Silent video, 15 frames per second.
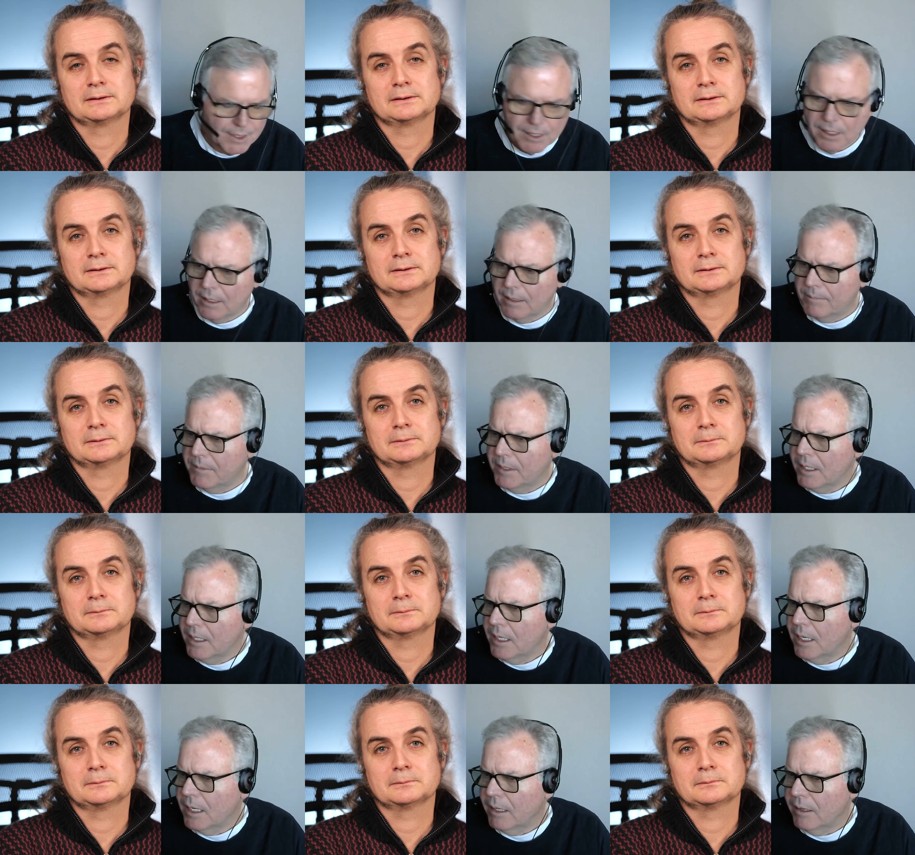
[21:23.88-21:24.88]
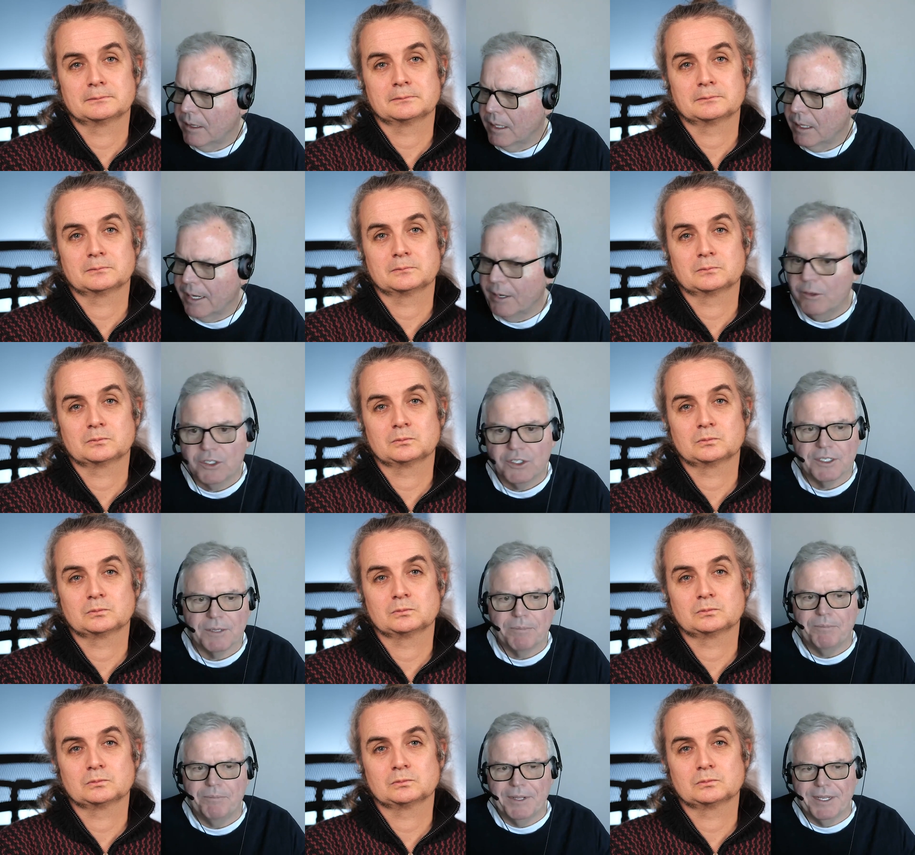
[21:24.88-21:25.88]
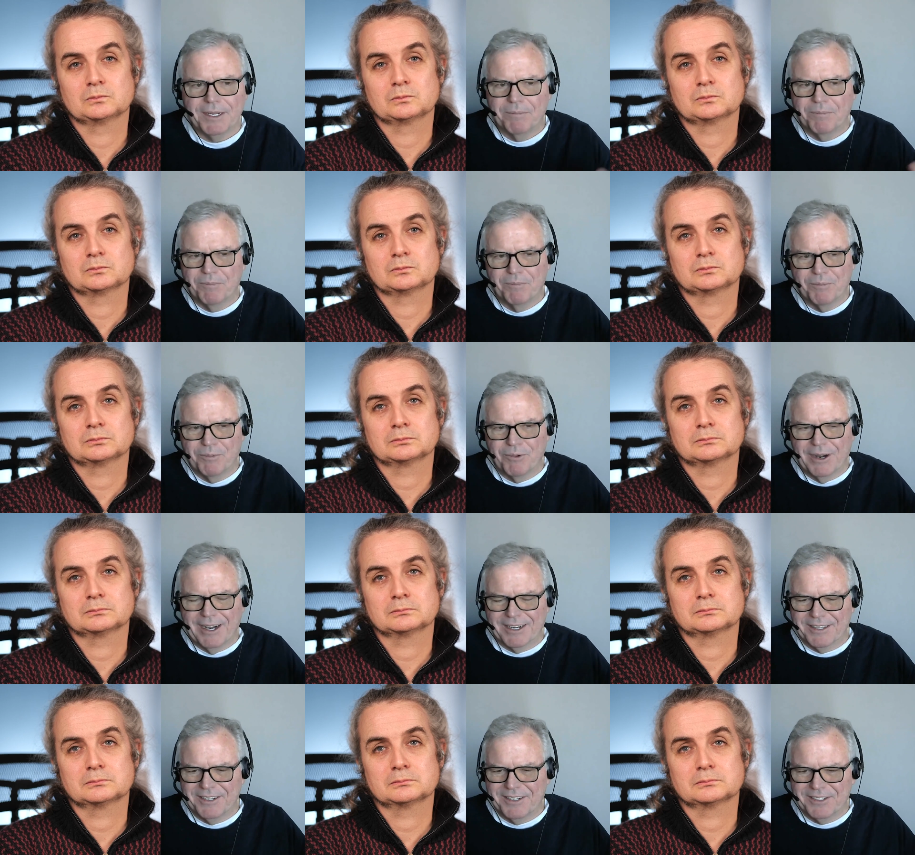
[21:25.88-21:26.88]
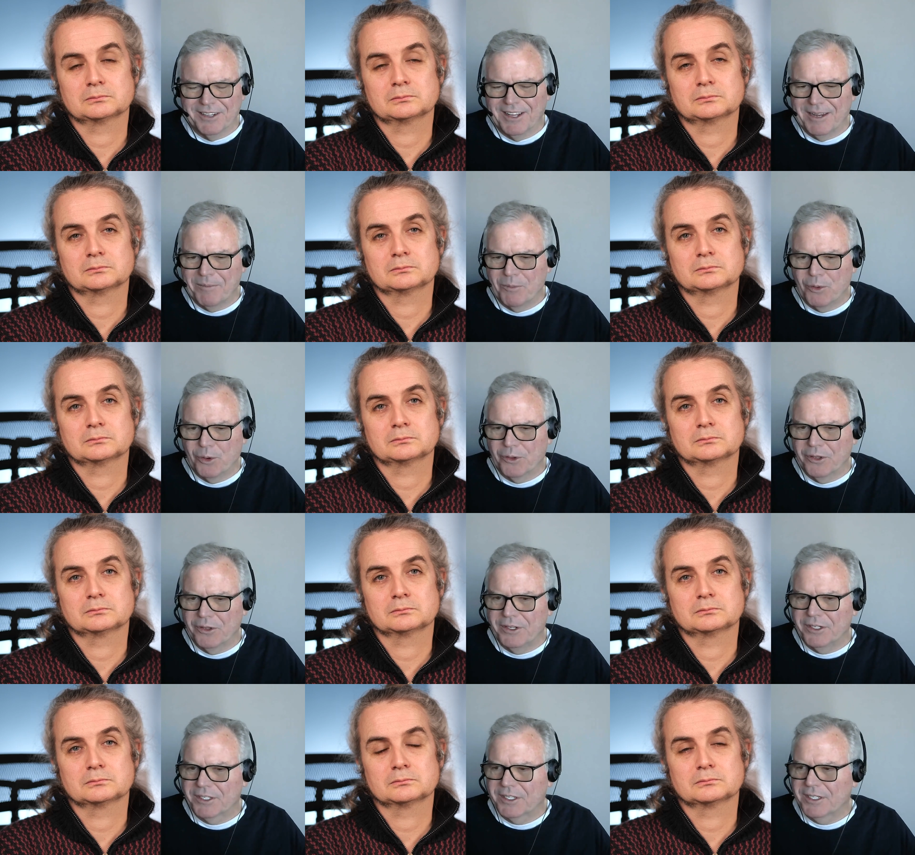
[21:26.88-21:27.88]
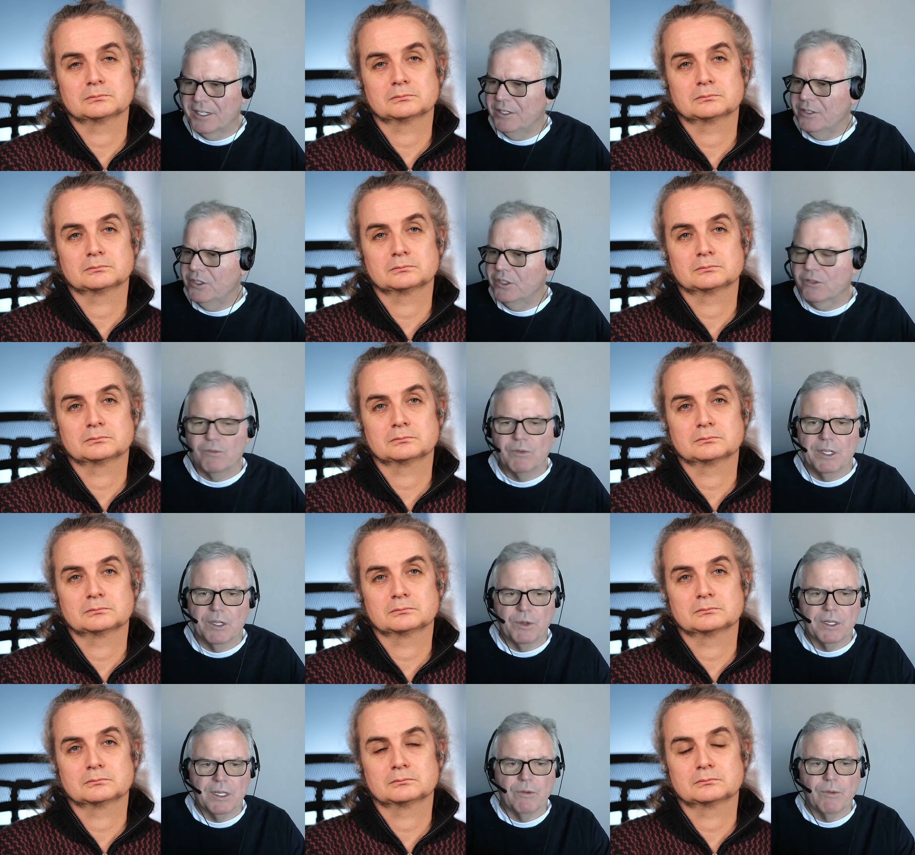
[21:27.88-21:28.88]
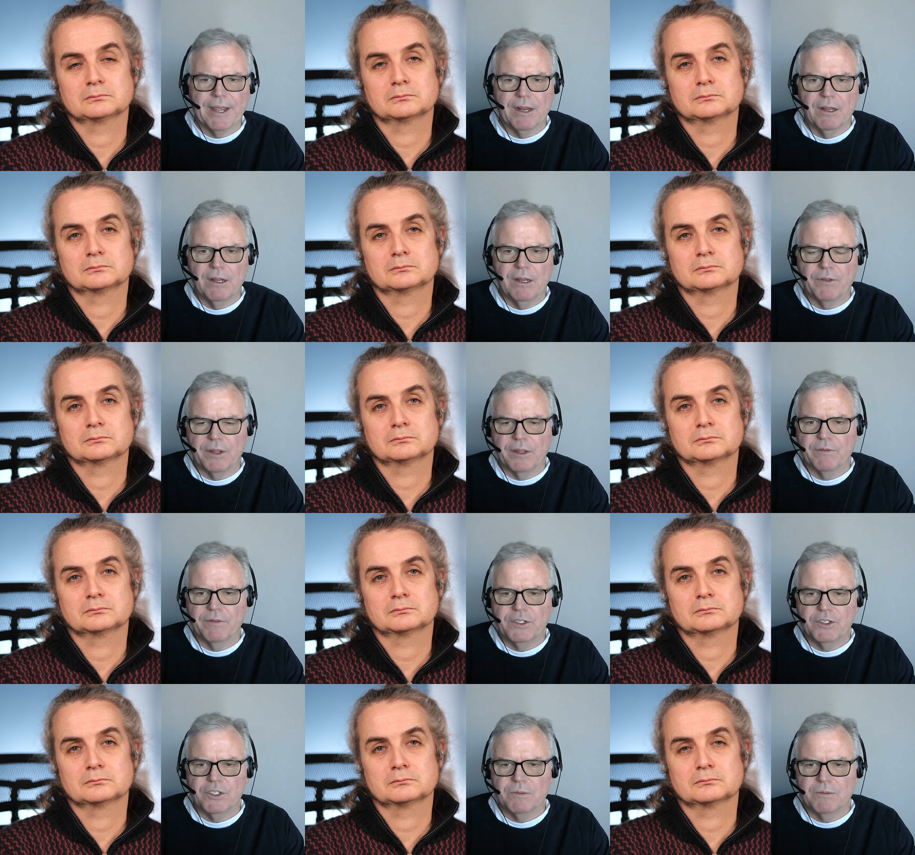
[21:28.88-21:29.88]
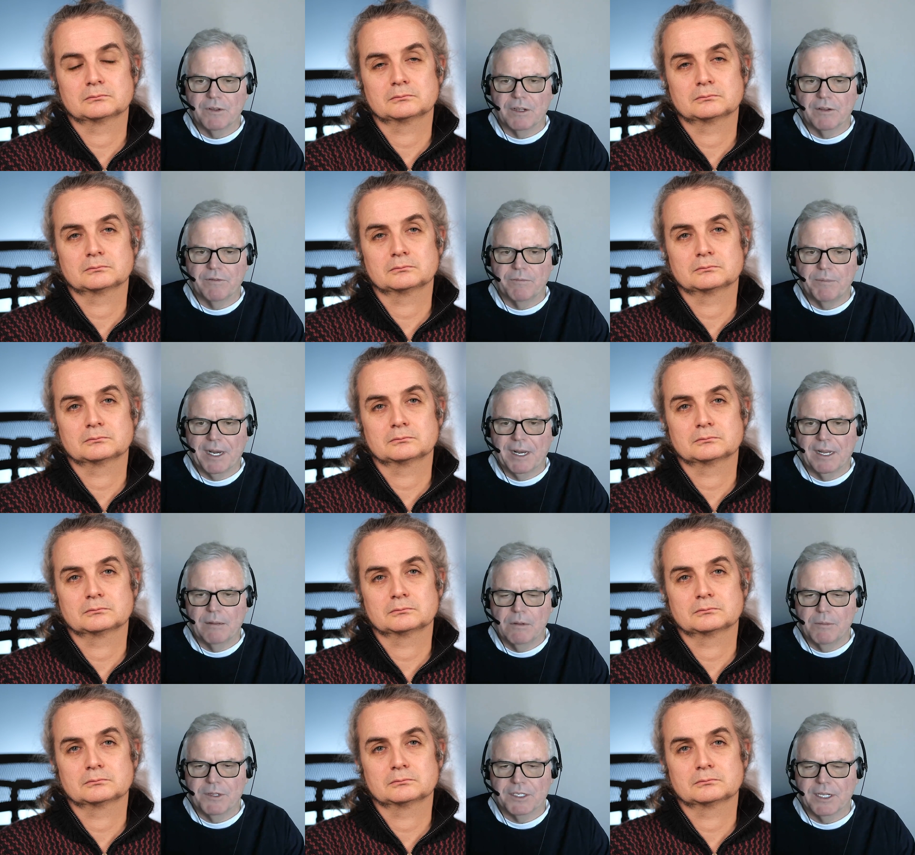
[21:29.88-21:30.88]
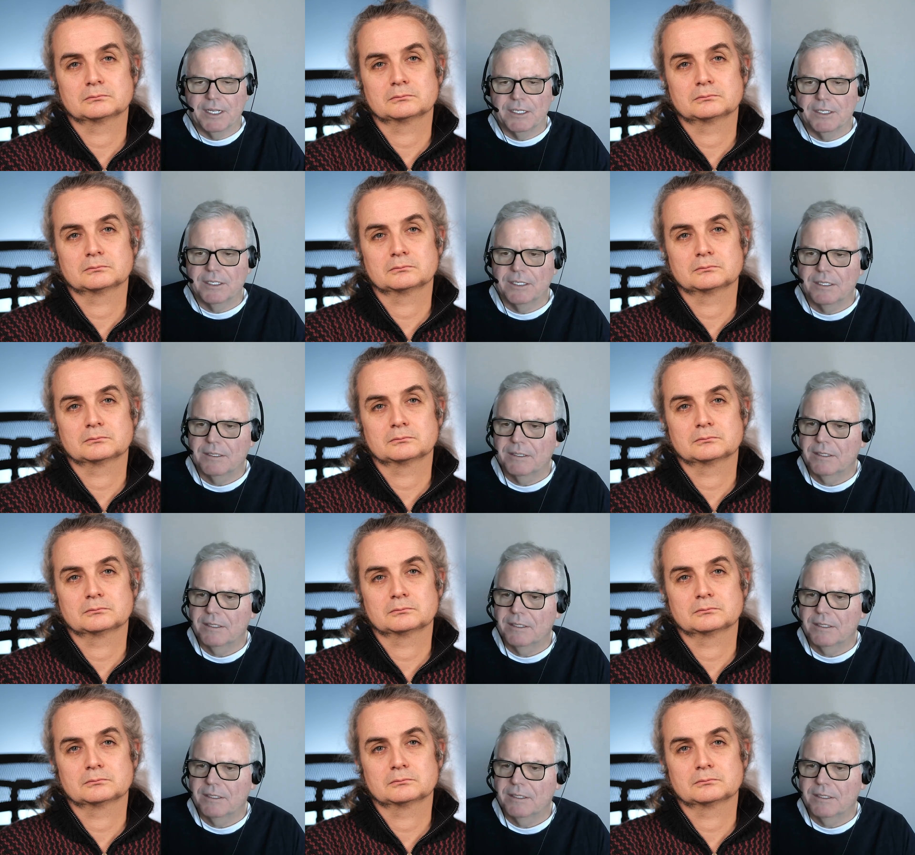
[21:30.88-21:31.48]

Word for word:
Speaker 1: Um, I know this is a big product that does a lot more than this. Can you just really quickly rattle off other features of Metalama besides